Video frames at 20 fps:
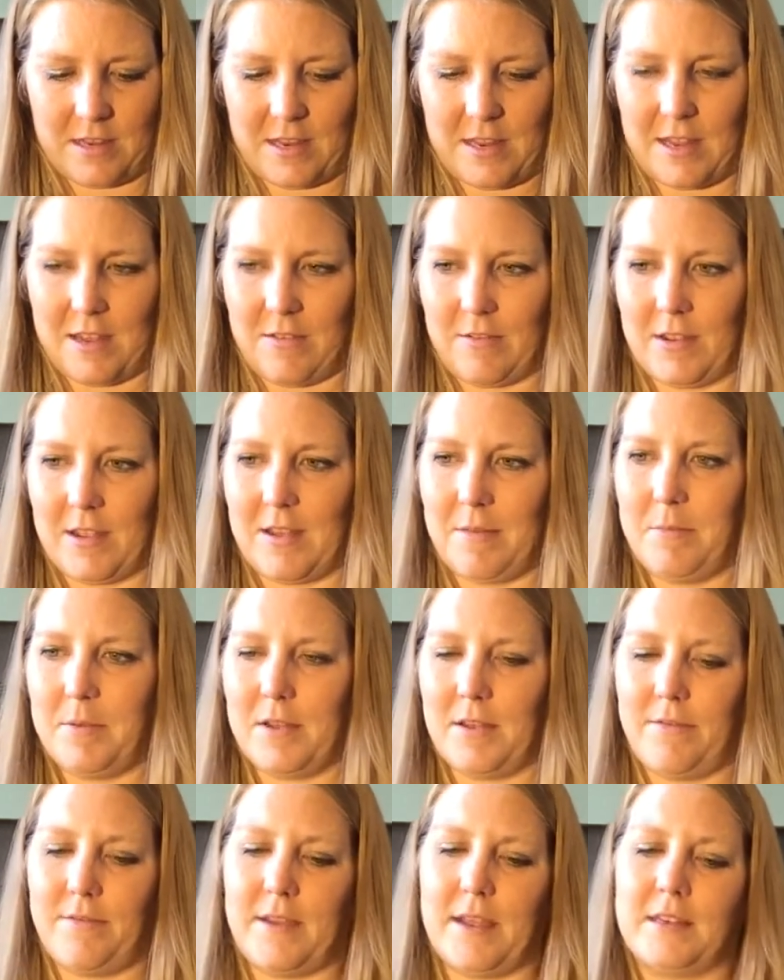There we are,
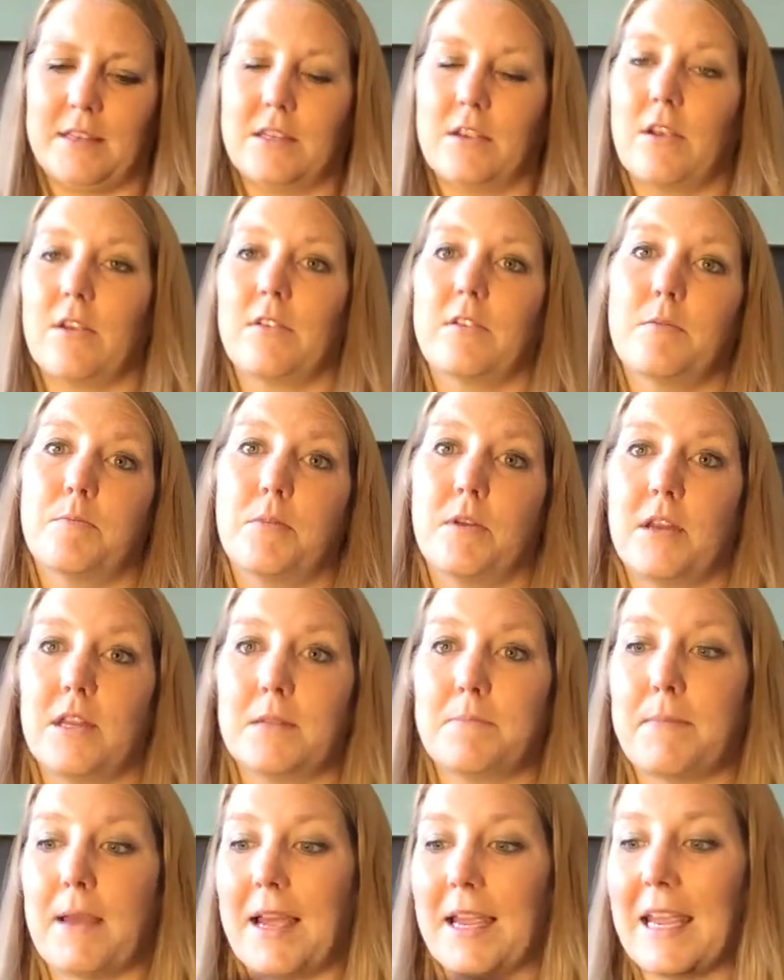perfect. So to put
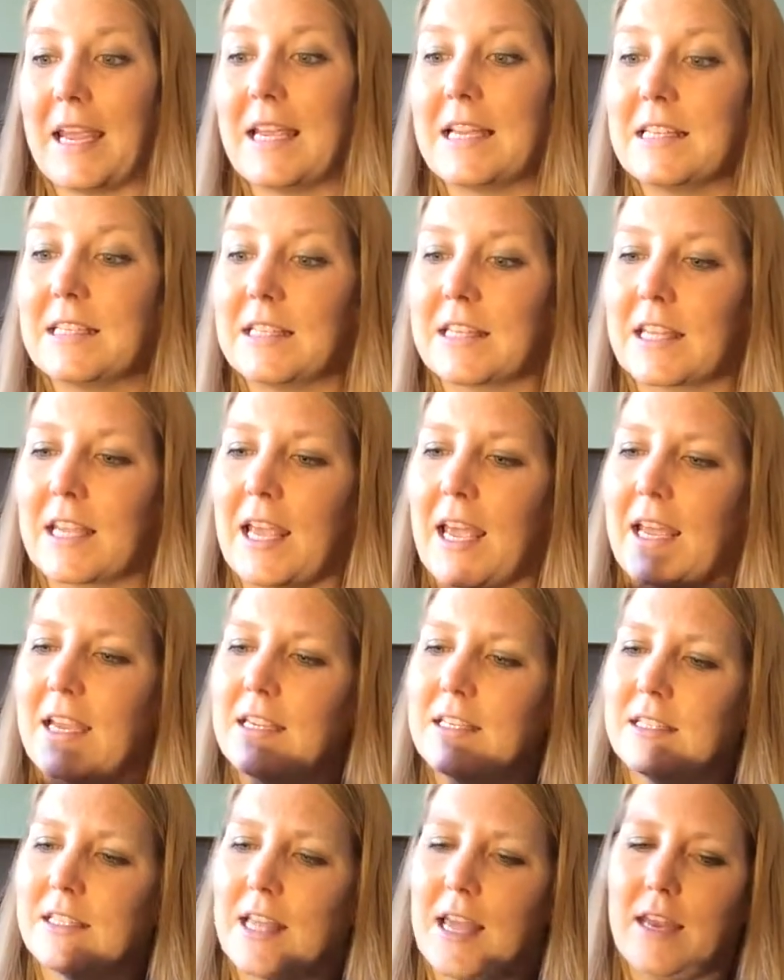this back into the
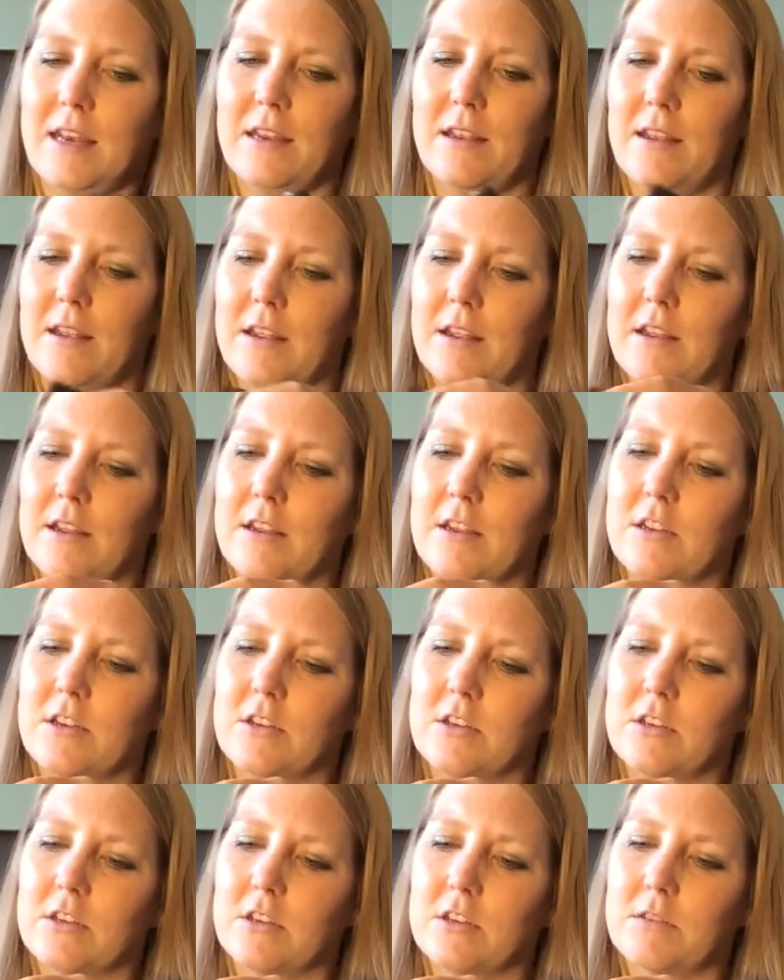case then,
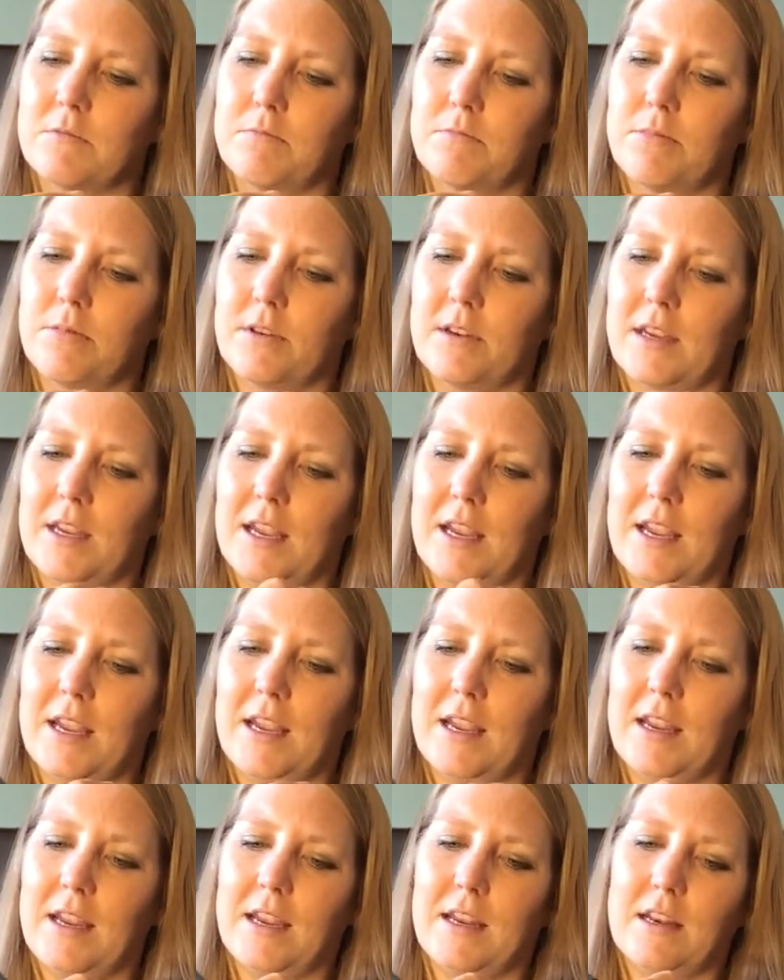just put it
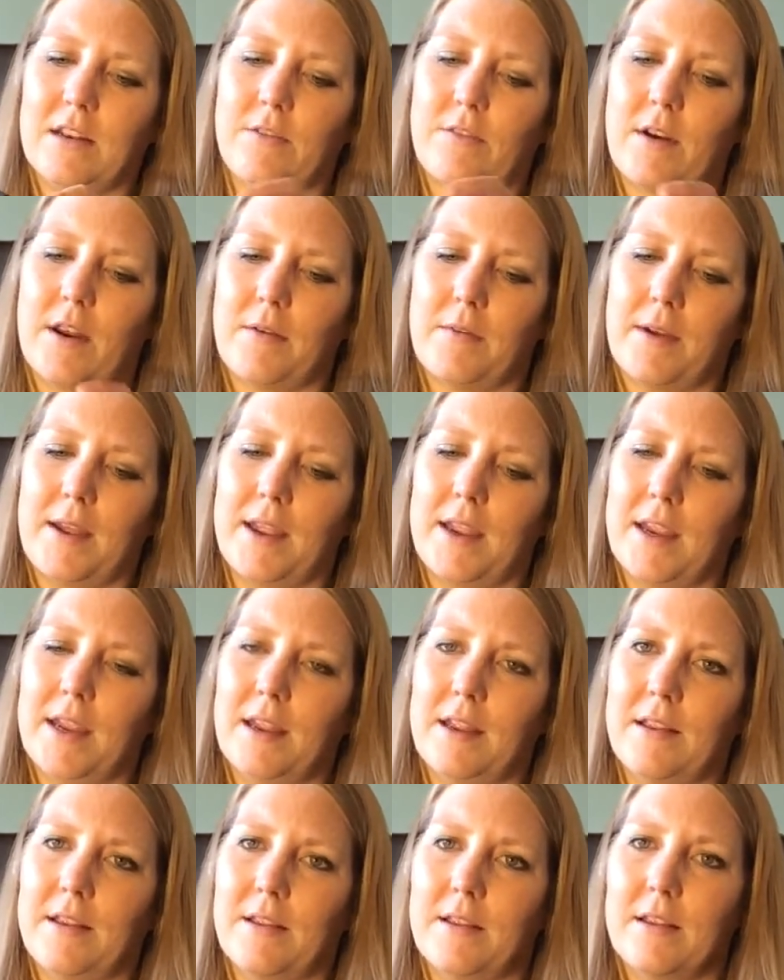in the right way,
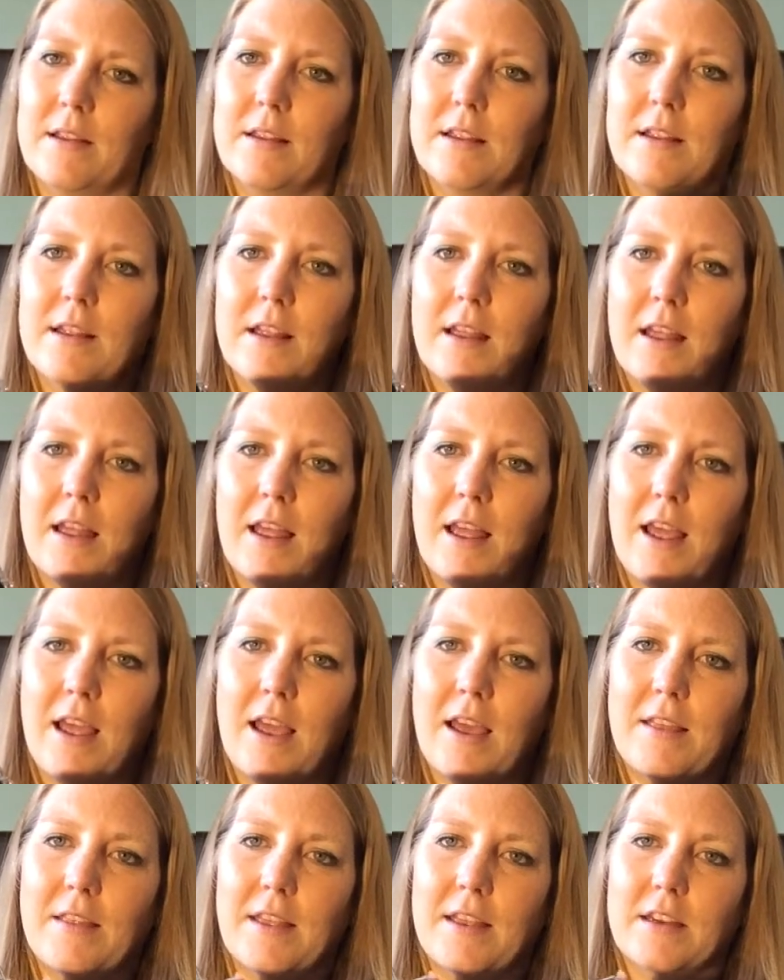
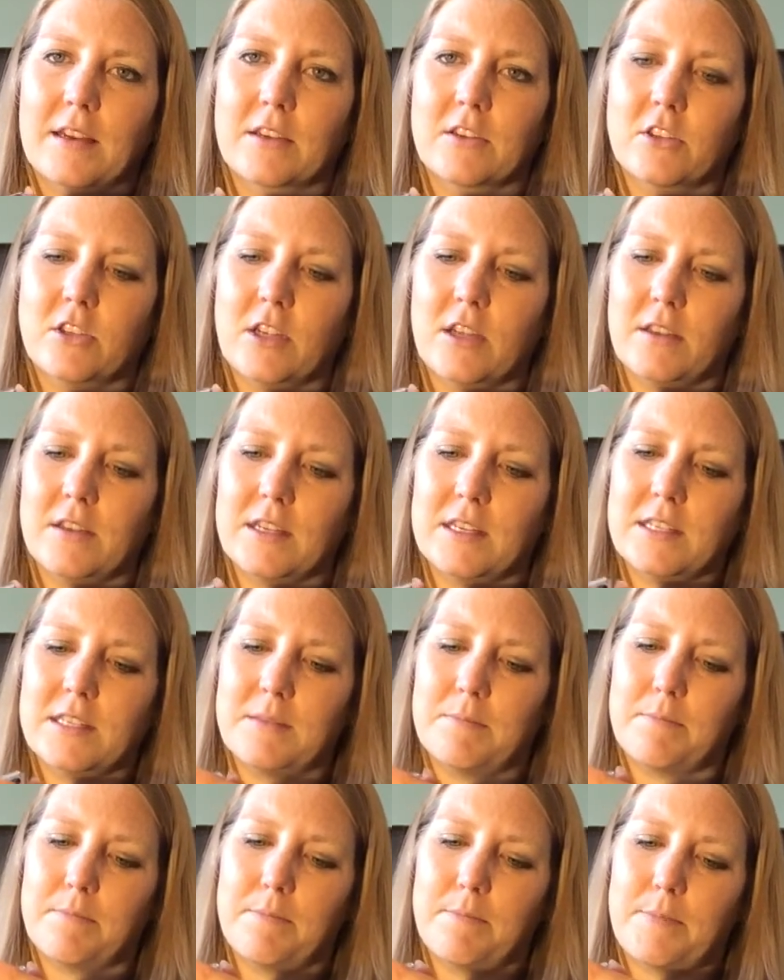and then shut
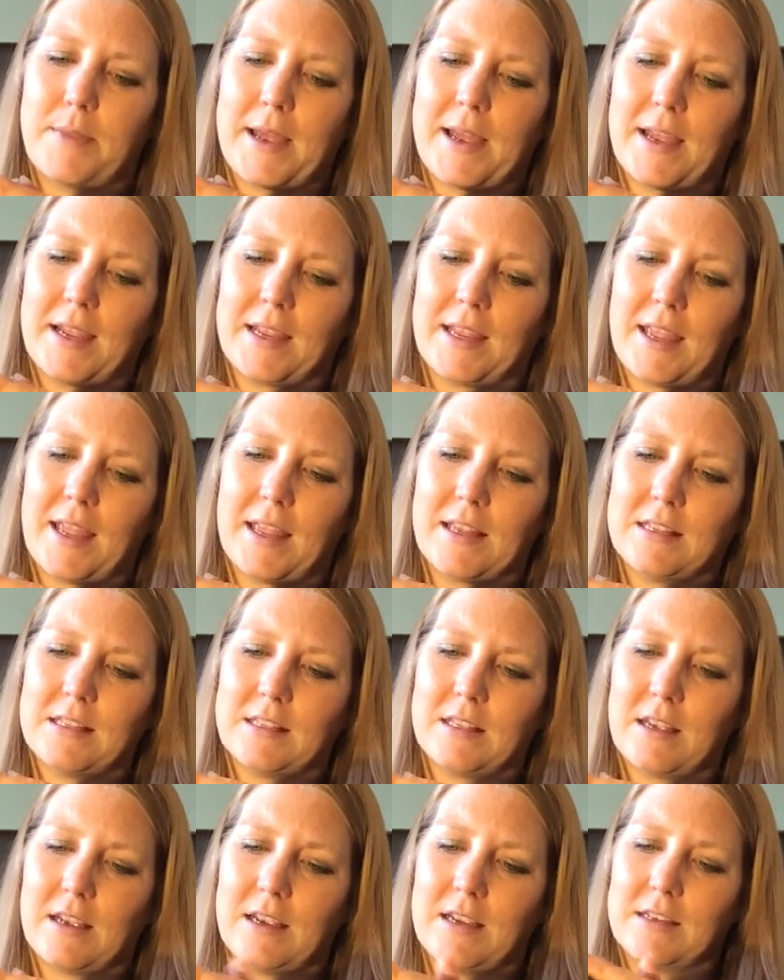this back
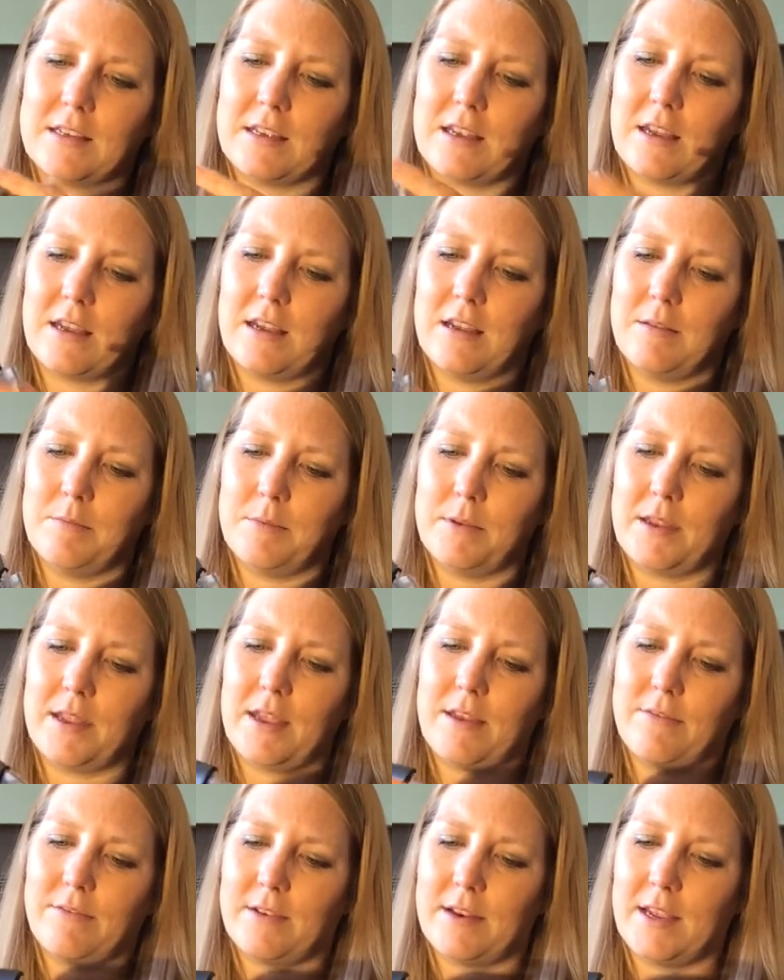side up
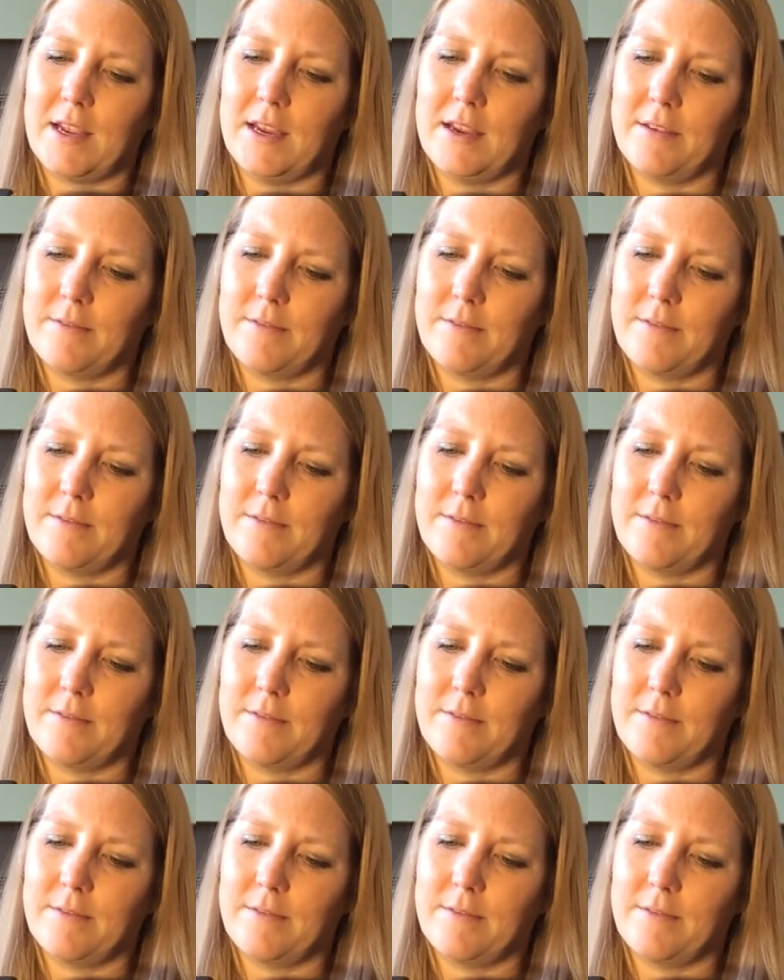carefully.